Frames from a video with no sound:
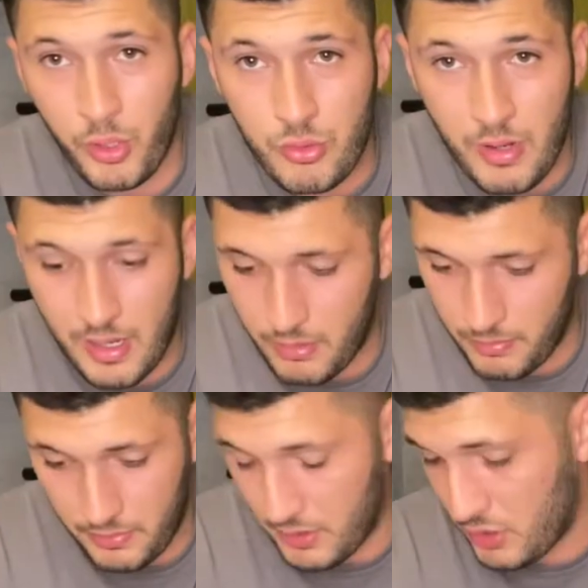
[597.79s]
a trowel,
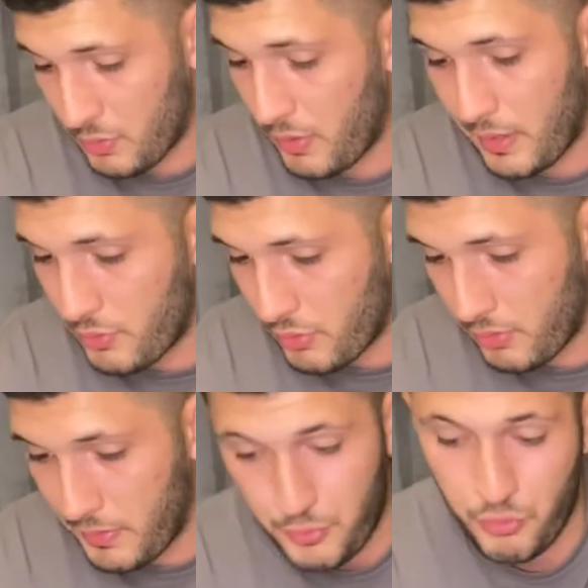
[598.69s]
this is what they'll draw.
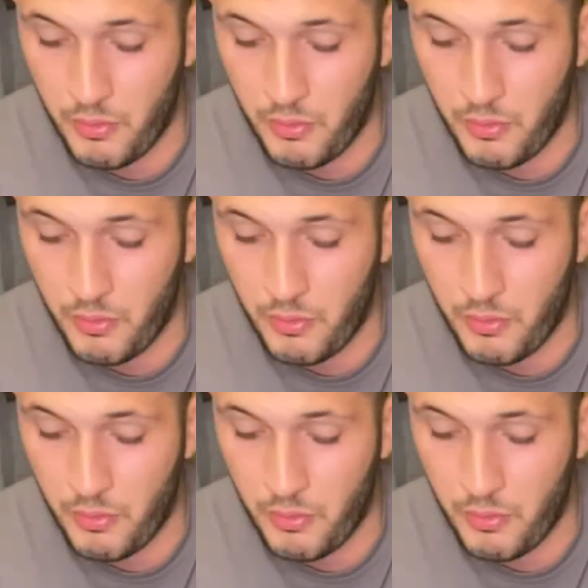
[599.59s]
They'll draw a